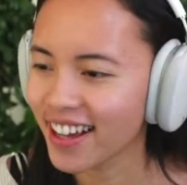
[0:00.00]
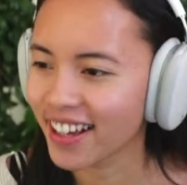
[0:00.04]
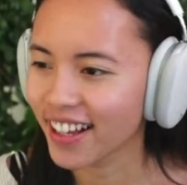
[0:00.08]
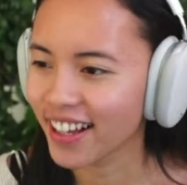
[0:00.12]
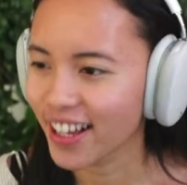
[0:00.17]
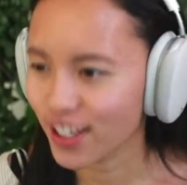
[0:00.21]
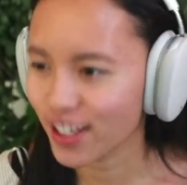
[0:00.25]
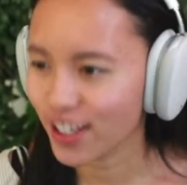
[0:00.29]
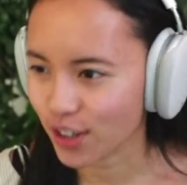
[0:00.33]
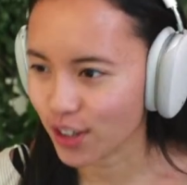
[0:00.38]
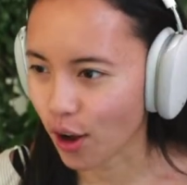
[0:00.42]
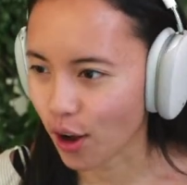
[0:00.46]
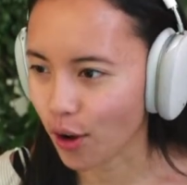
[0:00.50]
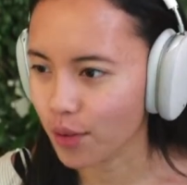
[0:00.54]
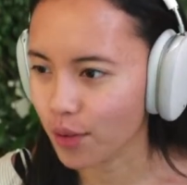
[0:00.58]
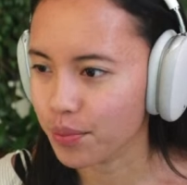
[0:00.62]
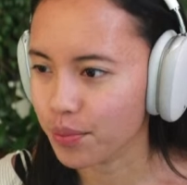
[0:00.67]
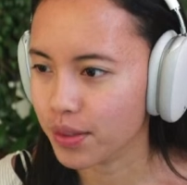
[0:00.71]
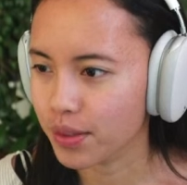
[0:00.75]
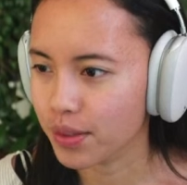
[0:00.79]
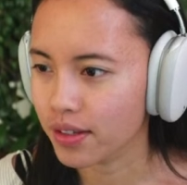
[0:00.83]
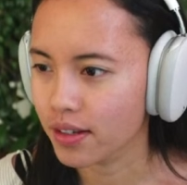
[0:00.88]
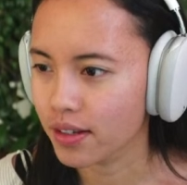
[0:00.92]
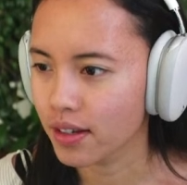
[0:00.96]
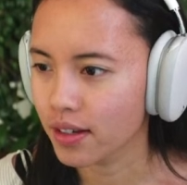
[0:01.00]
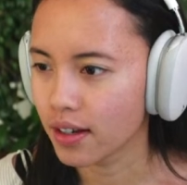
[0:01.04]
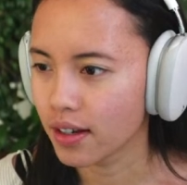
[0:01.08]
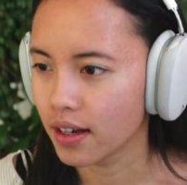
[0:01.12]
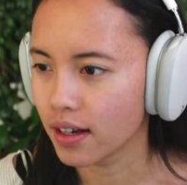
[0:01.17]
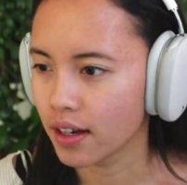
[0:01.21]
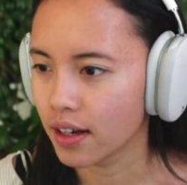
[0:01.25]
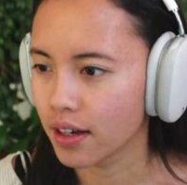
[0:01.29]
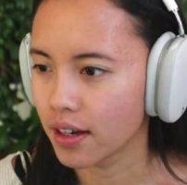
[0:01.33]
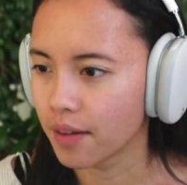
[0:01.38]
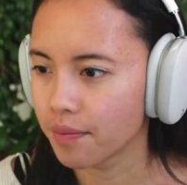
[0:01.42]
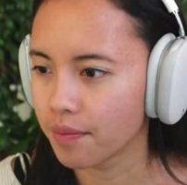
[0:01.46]
Git Ops.
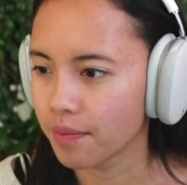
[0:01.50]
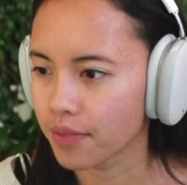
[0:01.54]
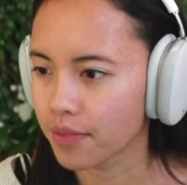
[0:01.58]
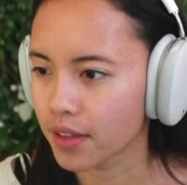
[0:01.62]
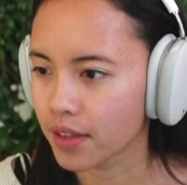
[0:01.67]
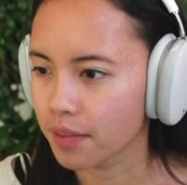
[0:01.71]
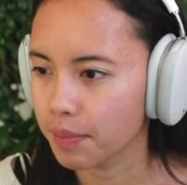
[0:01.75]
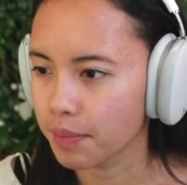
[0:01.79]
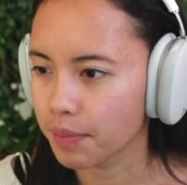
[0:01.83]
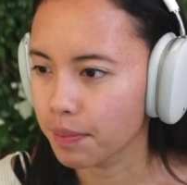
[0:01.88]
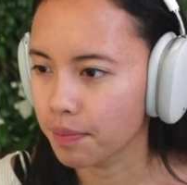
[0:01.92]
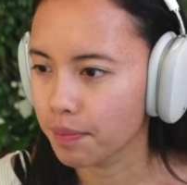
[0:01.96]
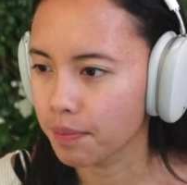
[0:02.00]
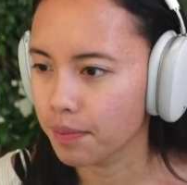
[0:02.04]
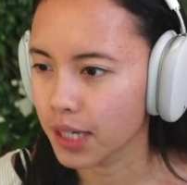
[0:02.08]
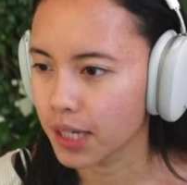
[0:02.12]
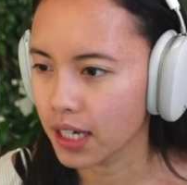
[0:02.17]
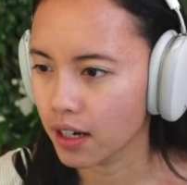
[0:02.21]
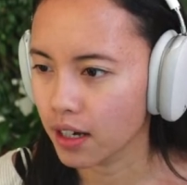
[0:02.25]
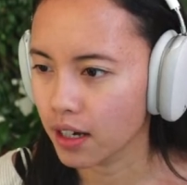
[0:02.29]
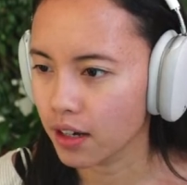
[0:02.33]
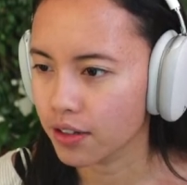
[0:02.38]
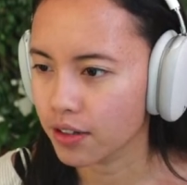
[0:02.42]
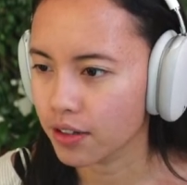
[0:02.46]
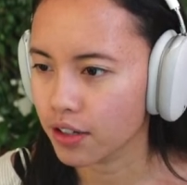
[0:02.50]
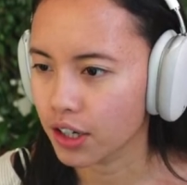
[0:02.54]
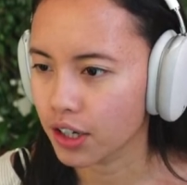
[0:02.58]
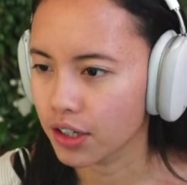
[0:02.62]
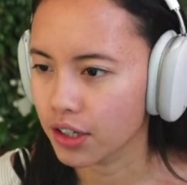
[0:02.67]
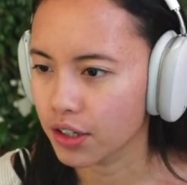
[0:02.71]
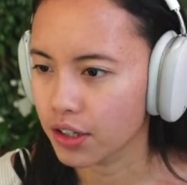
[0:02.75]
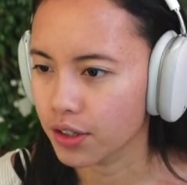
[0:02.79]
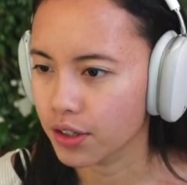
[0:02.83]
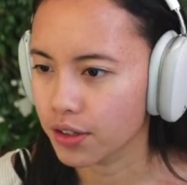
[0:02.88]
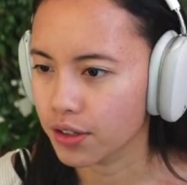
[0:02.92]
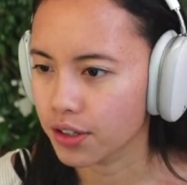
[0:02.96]
The PRs are
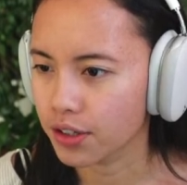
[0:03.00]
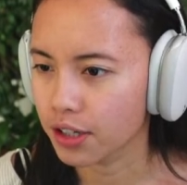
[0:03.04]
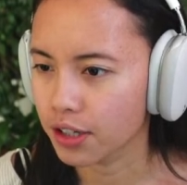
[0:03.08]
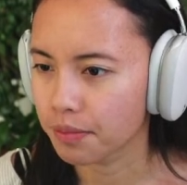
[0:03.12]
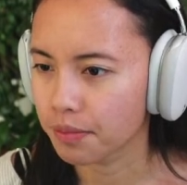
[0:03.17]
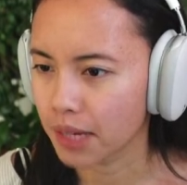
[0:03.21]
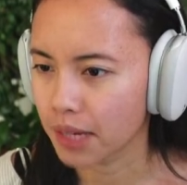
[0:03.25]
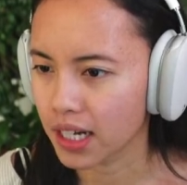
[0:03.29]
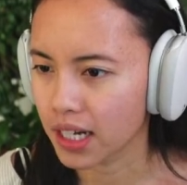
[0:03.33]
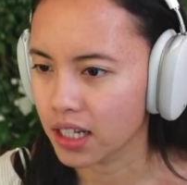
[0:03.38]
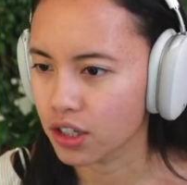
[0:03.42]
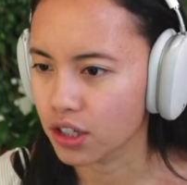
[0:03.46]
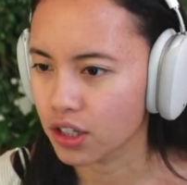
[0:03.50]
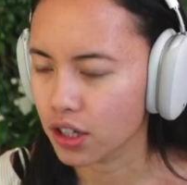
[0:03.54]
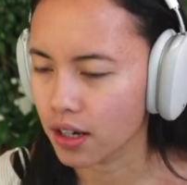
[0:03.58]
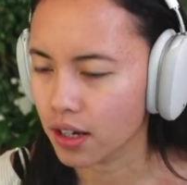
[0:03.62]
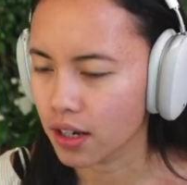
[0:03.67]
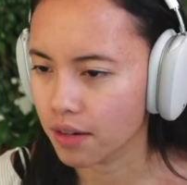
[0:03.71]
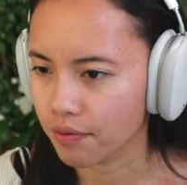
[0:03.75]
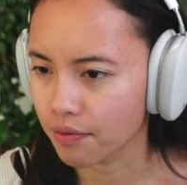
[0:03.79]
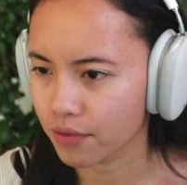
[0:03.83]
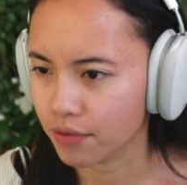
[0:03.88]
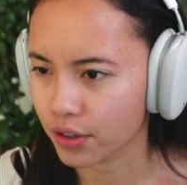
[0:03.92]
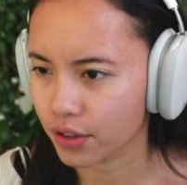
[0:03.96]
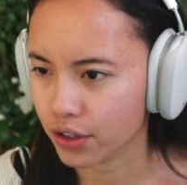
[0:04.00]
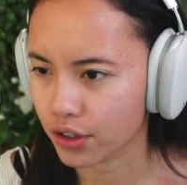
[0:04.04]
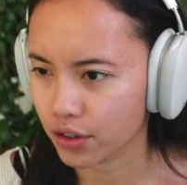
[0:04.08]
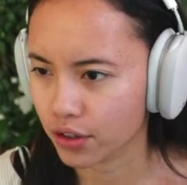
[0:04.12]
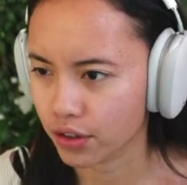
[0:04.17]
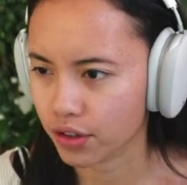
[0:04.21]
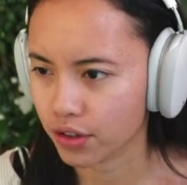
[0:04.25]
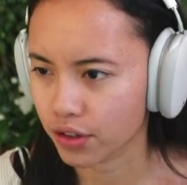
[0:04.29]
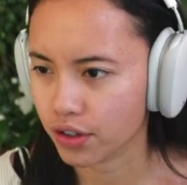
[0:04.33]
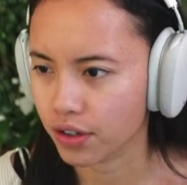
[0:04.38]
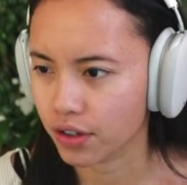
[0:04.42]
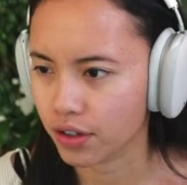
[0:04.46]
used to manage
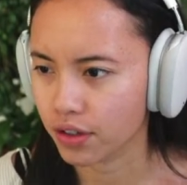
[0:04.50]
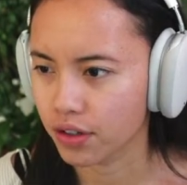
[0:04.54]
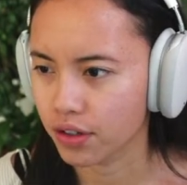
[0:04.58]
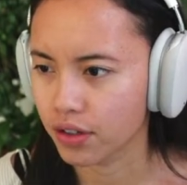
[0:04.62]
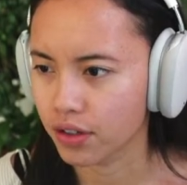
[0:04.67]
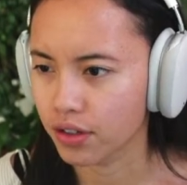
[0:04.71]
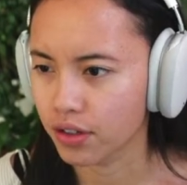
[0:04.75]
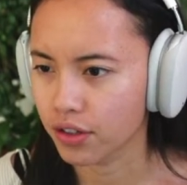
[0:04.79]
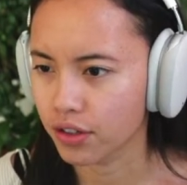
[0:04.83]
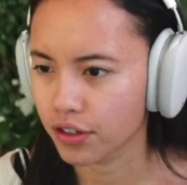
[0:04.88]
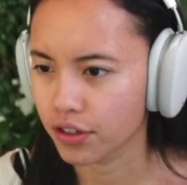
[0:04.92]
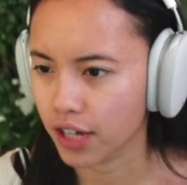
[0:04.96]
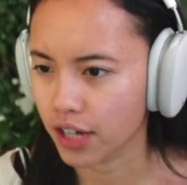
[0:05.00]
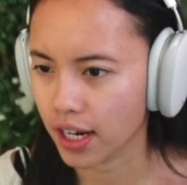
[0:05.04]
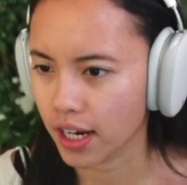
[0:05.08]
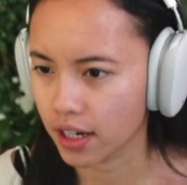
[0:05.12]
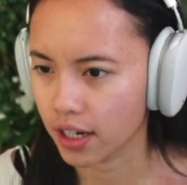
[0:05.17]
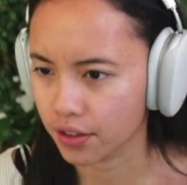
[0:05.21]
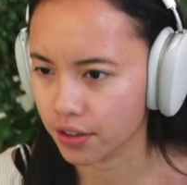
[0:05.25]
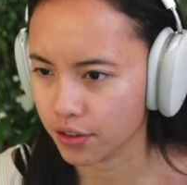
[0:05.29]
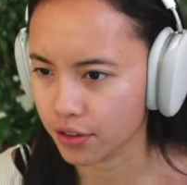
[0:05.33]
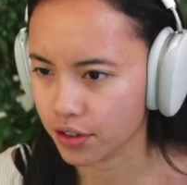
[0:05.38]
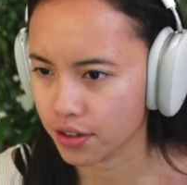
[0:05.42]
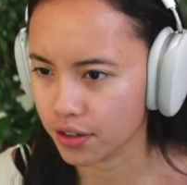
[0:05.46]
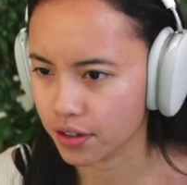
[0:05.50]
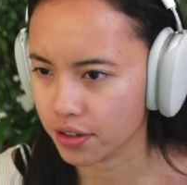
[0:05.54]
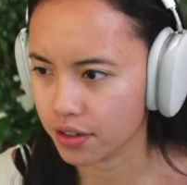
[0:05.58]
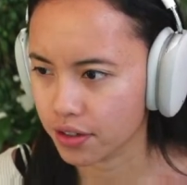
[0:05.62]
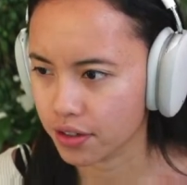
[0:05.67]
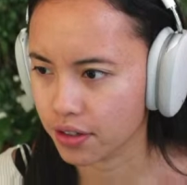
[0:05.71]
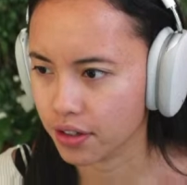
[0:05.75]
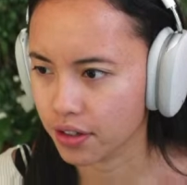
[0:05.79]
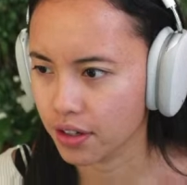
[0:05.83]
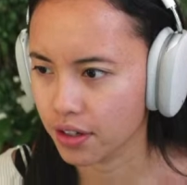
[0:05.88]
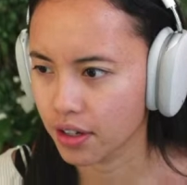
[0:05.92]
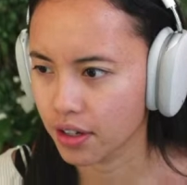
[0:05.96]
infrastructure changes.